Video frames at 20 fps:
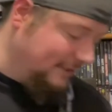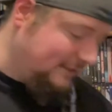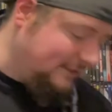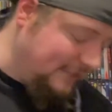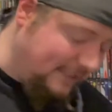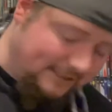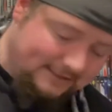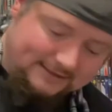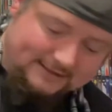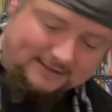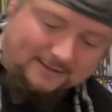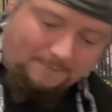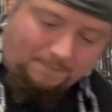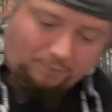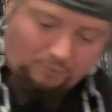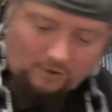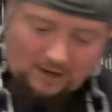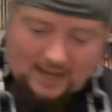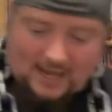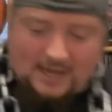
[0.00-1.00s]
is the
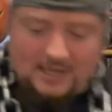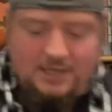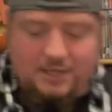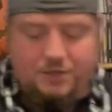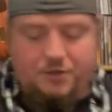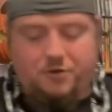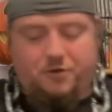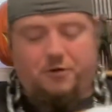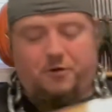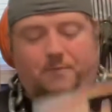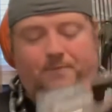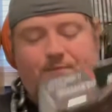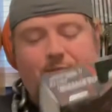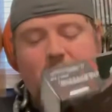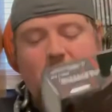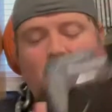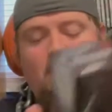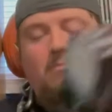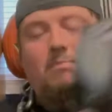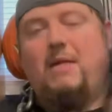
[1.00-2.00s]
brand new
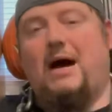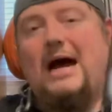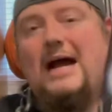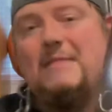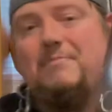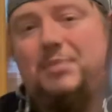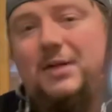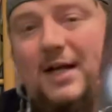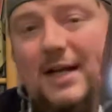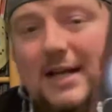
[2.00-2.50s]
My Bloody